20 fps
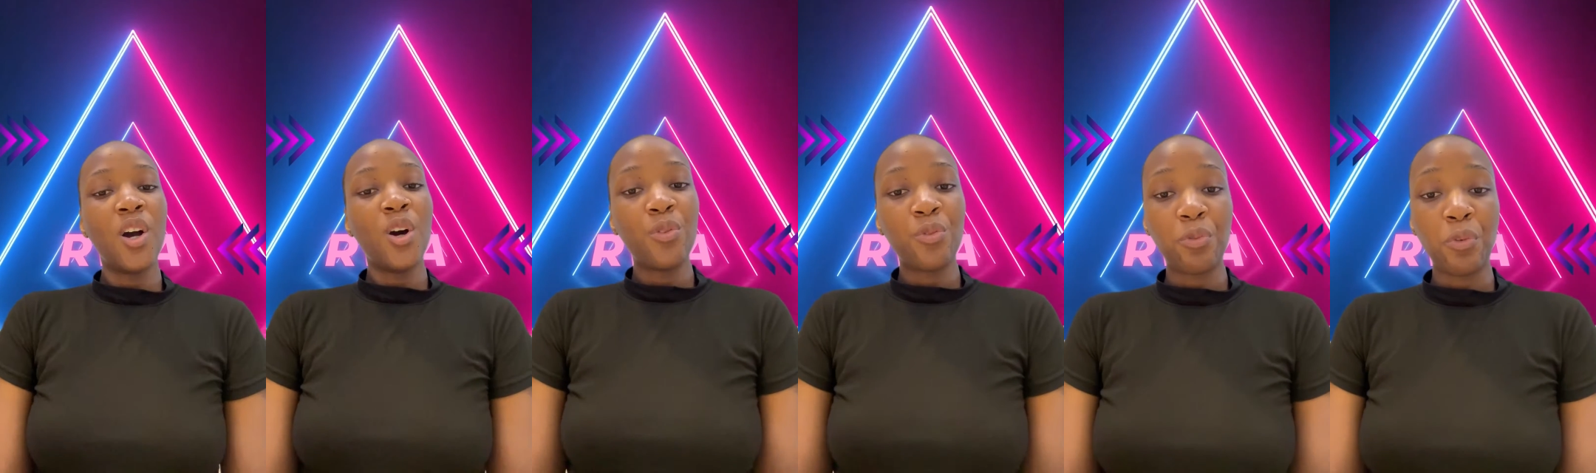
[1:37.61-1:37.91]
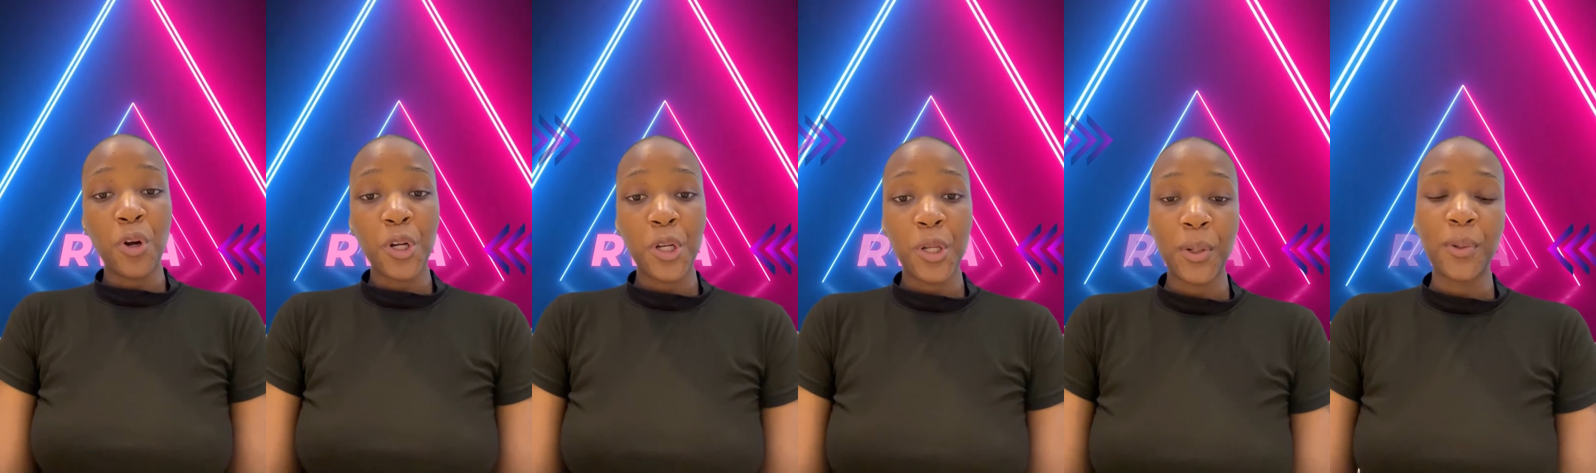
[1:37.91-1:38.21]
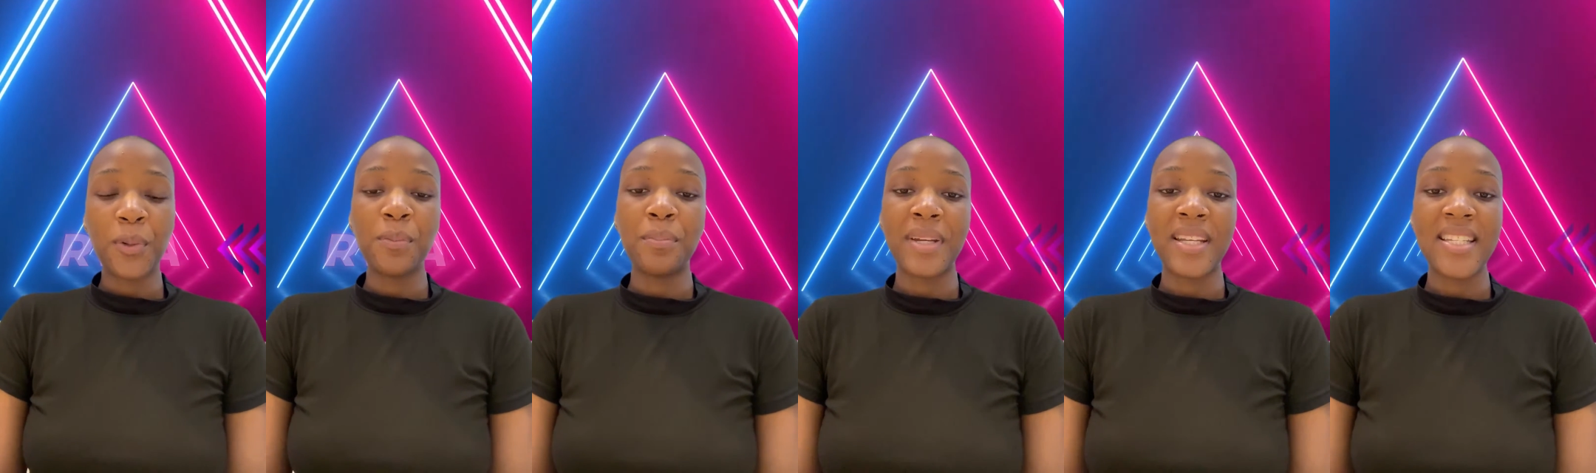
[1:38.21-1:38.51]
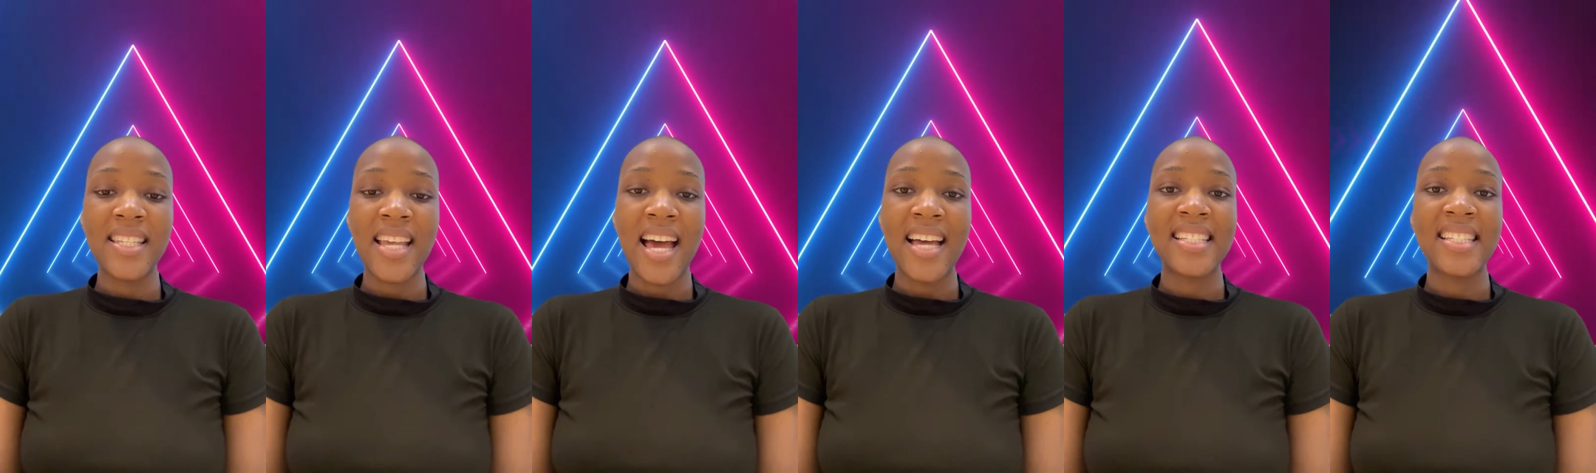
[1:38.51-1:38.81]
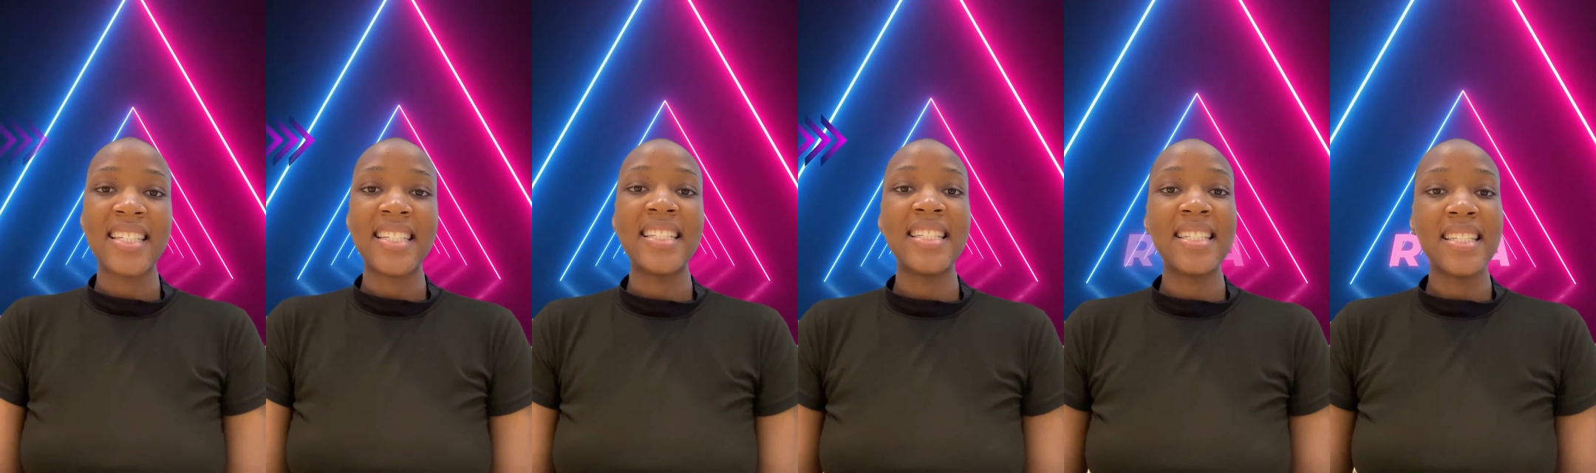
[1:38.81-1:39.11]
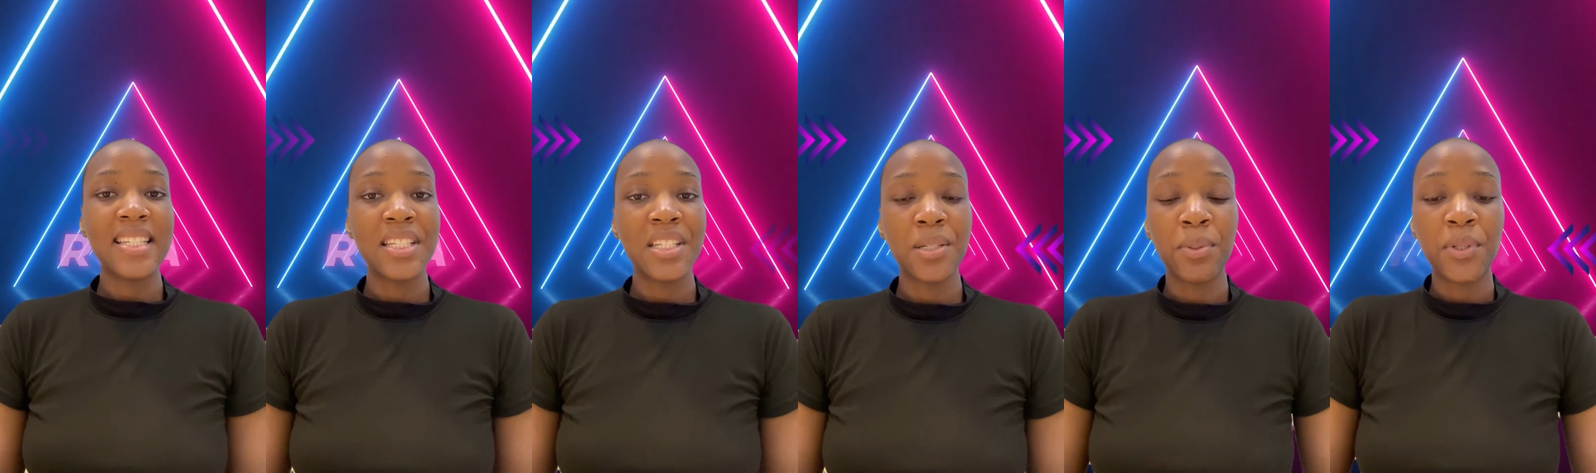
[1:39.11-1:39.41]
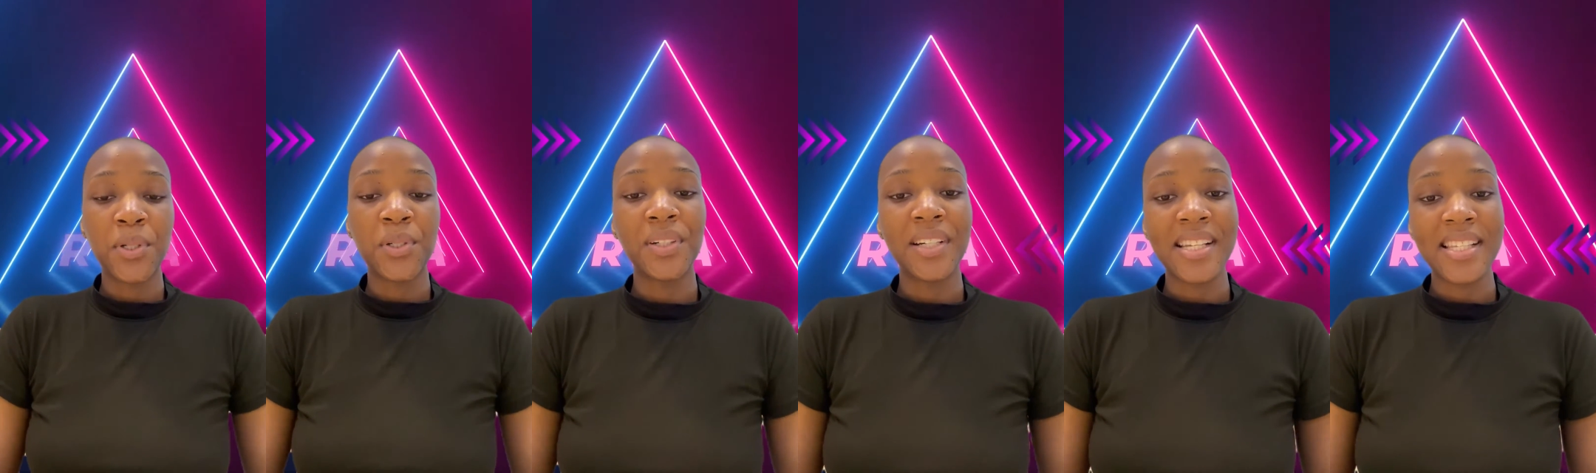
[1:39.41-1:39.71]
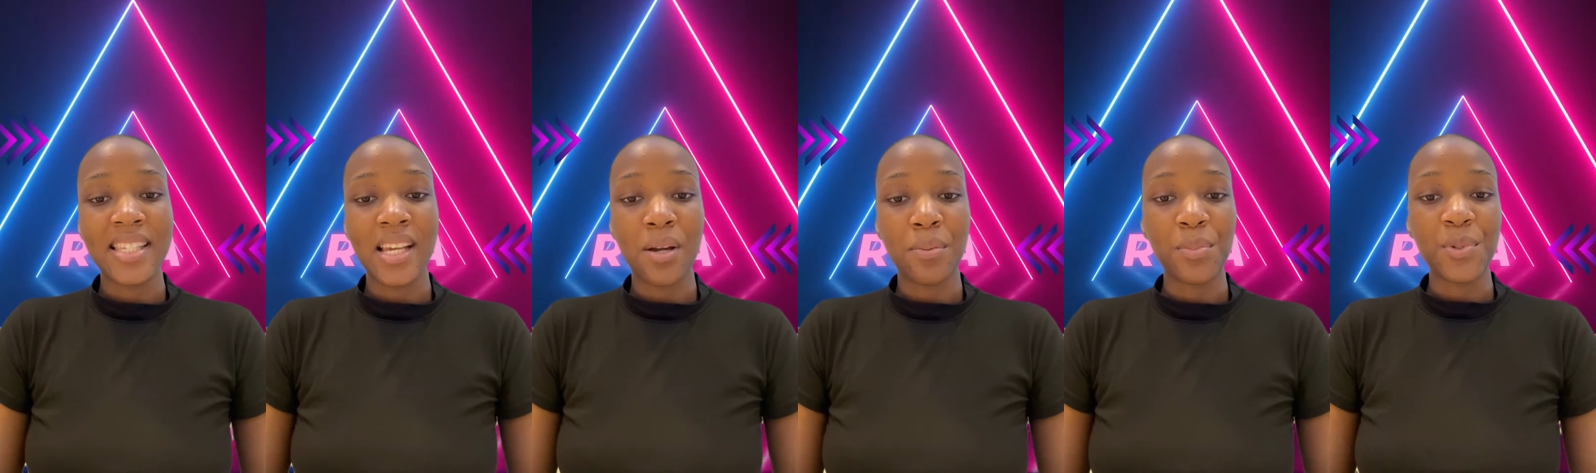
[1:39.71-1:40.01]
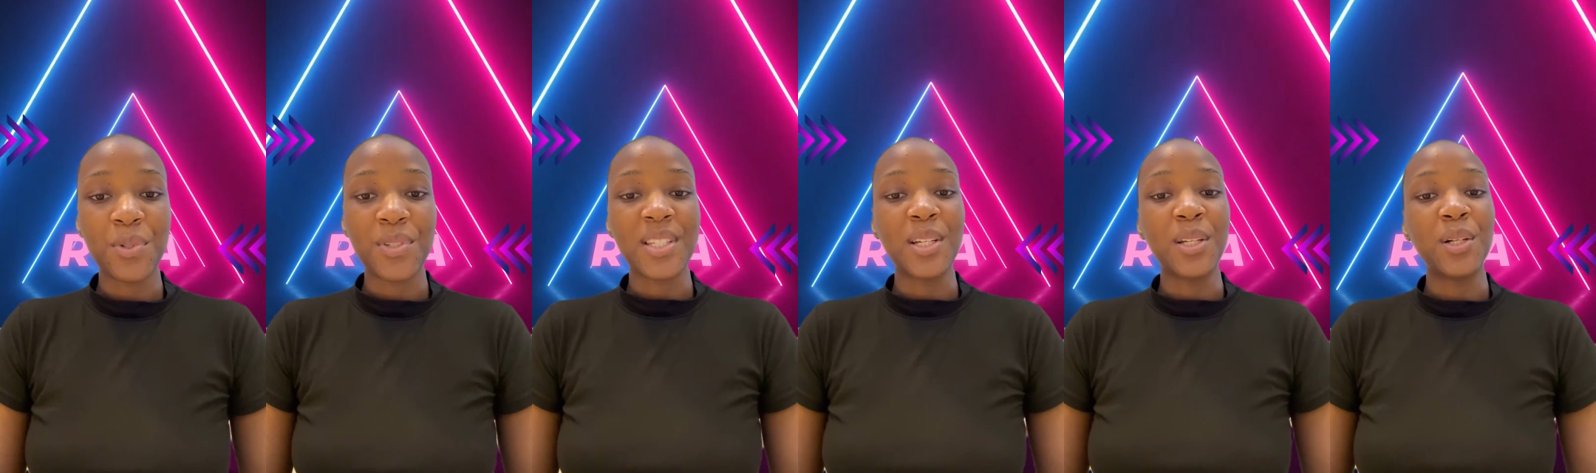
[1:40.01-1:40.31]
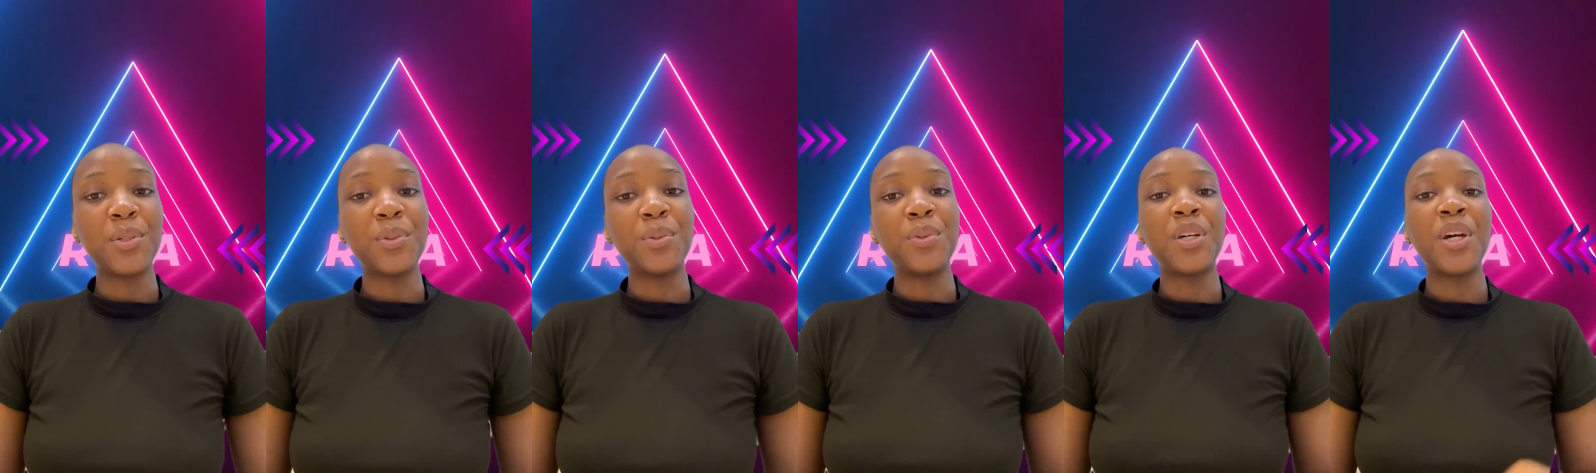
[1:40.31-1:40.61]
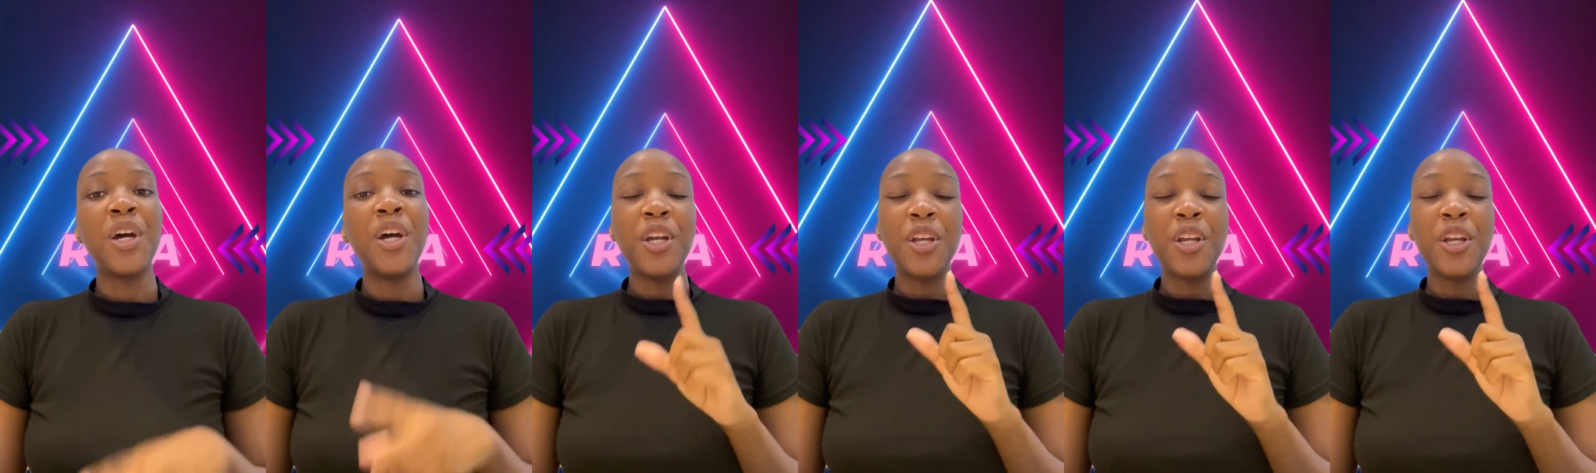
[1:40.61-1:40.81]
For loan-based assets, typical examples include